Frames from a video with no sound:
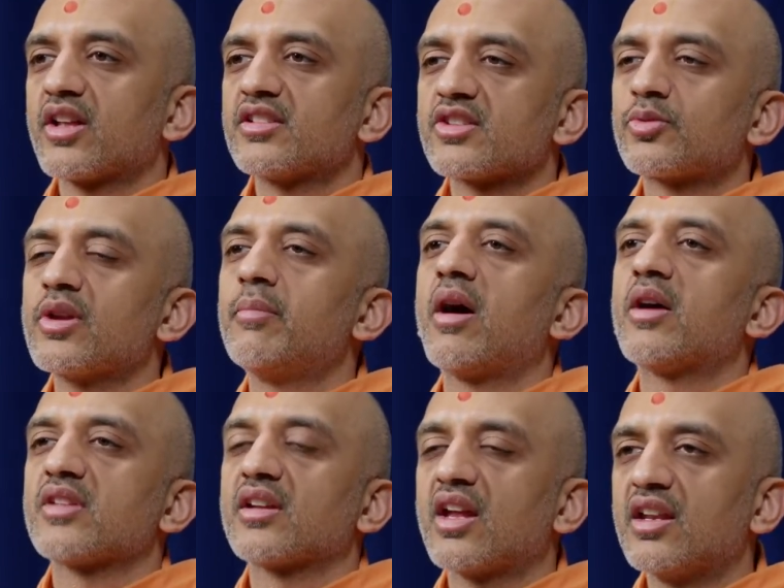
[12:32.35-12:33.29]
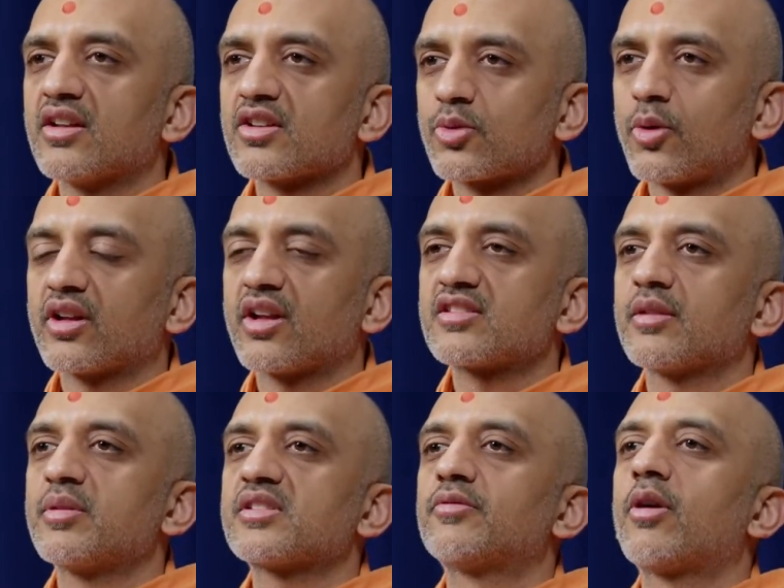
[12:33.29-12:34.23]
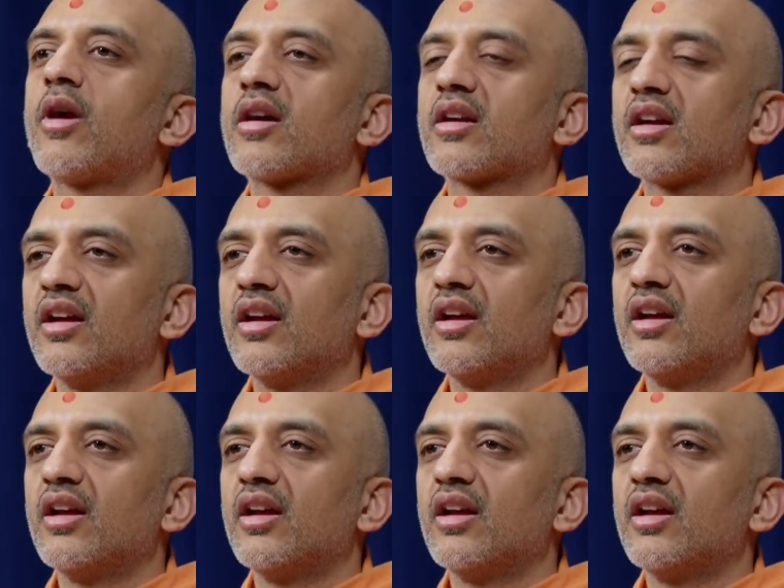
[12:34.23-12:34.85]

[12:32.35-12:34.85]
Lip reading: it just rebounds like hitting a sword against a piece of rock.